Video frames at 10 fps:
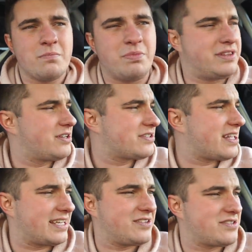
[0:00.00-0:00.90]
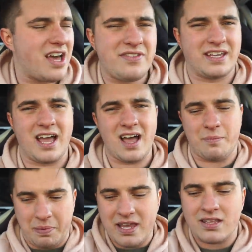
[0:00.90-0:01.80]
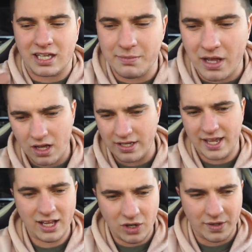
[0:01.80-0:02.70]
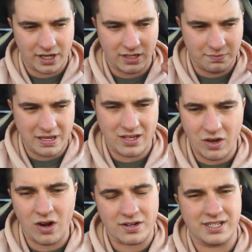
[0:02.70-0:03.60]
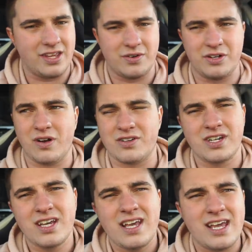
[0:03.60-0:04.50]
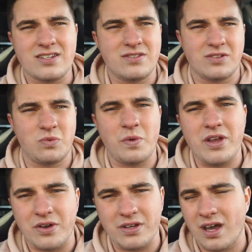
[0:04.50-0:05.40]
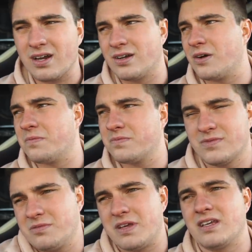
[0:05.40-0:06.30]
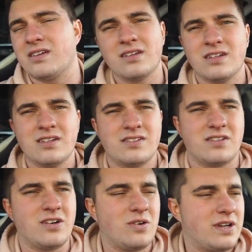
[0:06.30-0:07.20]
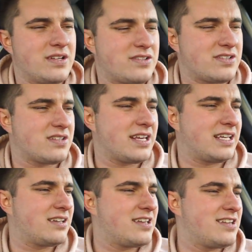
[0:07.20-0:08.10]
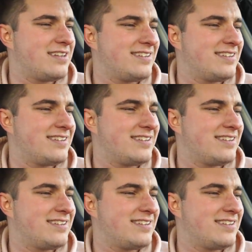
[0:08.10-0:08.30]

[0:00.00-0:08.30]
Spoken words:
But there's nothing appealing about a yellow and a pink car together in a garage. It just looks weird. I don't know, to me. So it's just like, it